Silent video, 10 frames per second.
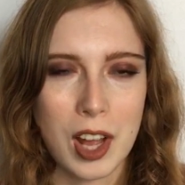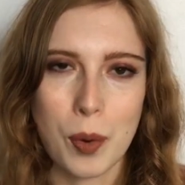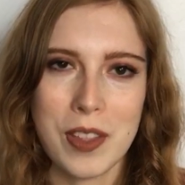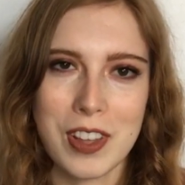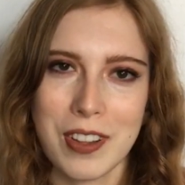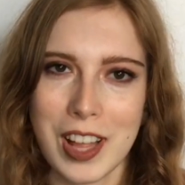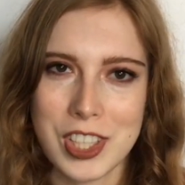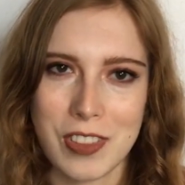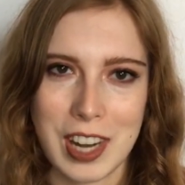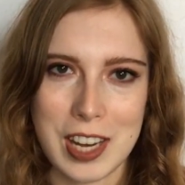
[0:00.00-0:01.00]
quite the
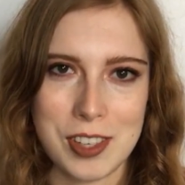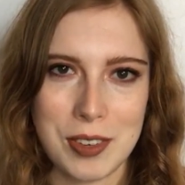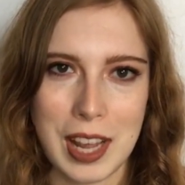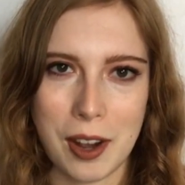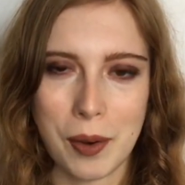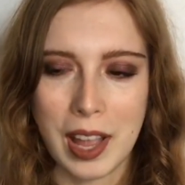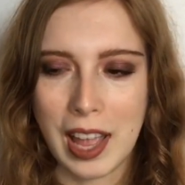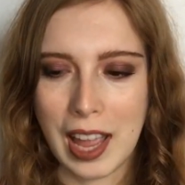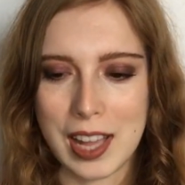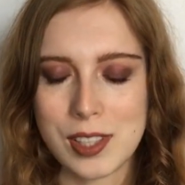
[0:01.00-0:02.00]
collection that I do now.
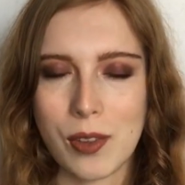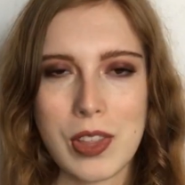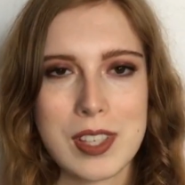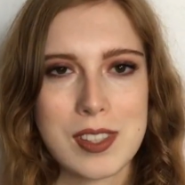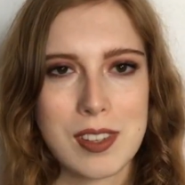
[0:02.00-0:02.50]
And so this